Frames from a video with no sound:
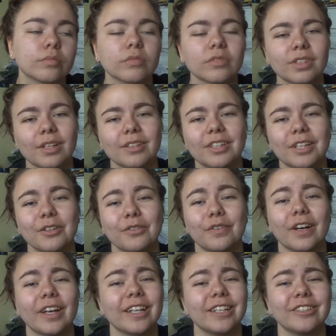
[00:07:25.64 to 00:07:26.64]
Sounds like a
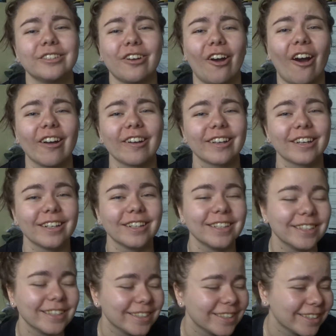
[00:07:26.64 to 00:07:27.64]
fucking duck.
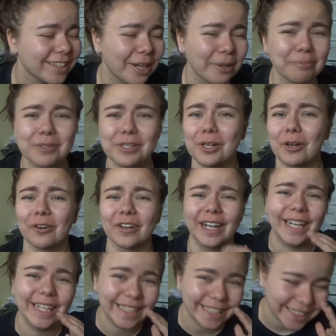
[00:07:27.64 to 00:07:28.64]
I'm
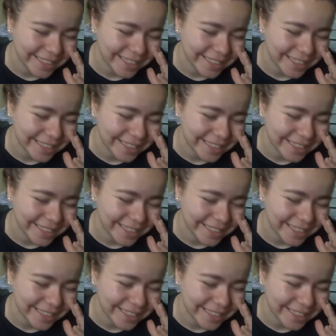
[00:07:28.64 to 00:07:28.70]
sorry.